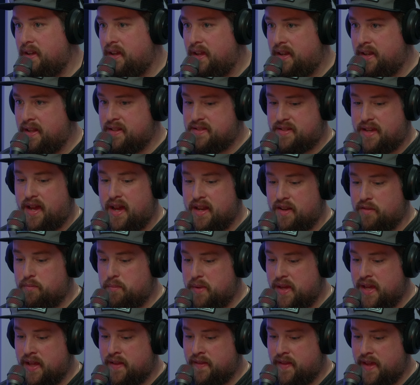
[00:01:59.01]
and it's kind of
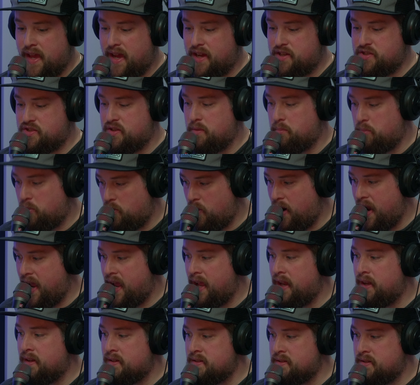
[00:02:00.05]
being the extra
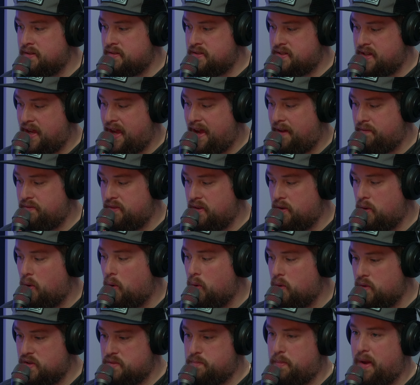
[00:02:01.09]
brain to have the
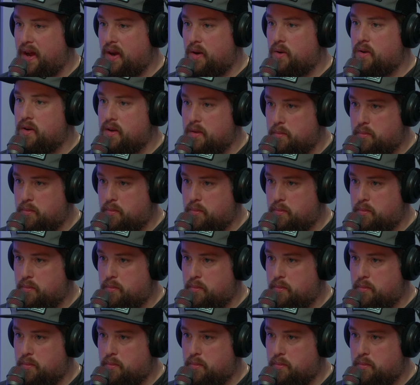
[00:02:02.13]
horsepower to